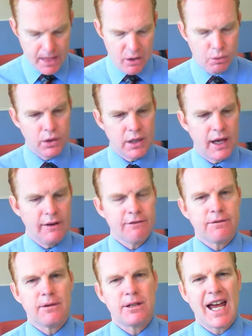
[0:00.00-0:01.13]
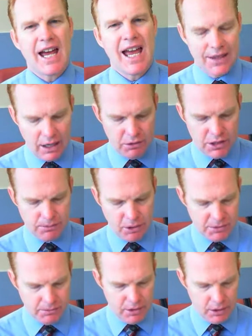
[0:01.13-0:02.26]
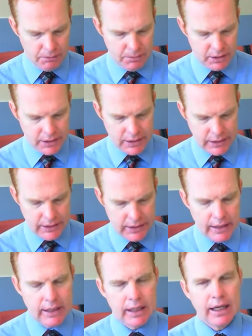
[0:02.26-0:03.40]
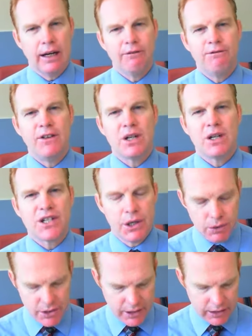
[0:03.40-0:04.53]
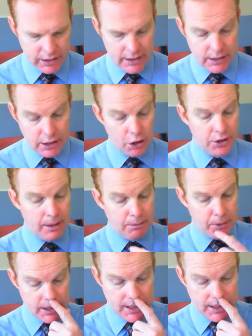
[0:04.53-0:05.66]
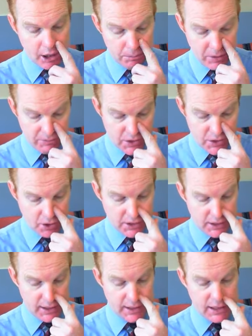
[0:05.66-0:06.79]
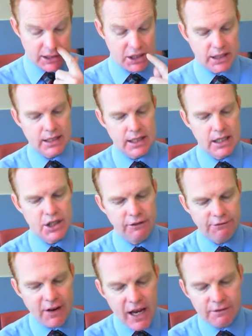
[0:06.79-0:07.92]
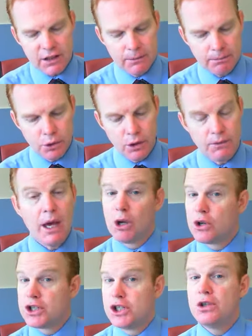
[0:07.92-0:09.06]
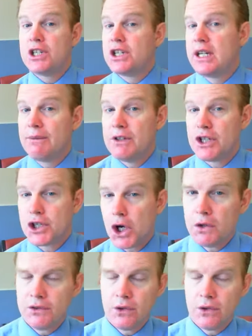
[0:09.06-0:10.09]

would have taken that responsibility very seriously. As the note there brings out, I'll be emphasising this. She says here, she faithfully improved, because she knew that she didn't have this child